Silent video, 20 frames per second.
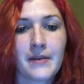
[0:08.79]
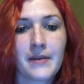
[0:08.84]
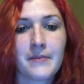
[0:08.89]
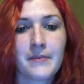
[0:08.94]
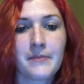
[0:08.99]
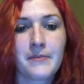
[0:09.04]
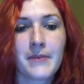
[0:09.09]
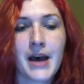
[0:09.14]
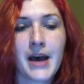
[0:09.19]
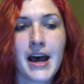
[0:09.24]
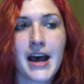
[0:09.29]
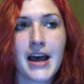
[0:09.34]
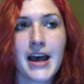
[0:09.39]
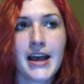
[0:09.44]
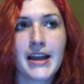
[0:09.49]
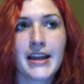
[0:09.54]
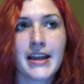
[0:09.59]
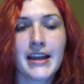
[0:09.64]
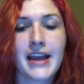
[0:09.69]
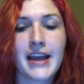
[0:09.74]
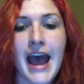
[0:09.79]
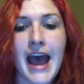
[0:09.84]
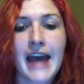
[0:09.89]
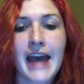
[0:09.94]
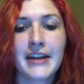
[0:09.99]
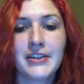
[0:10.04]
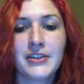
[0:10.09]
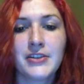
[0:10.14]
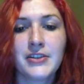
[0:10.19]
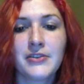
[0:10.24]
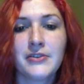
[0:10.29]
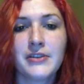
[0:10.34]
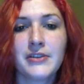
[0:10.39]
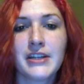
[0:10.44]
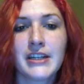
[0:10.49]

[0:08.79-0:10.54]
my attitude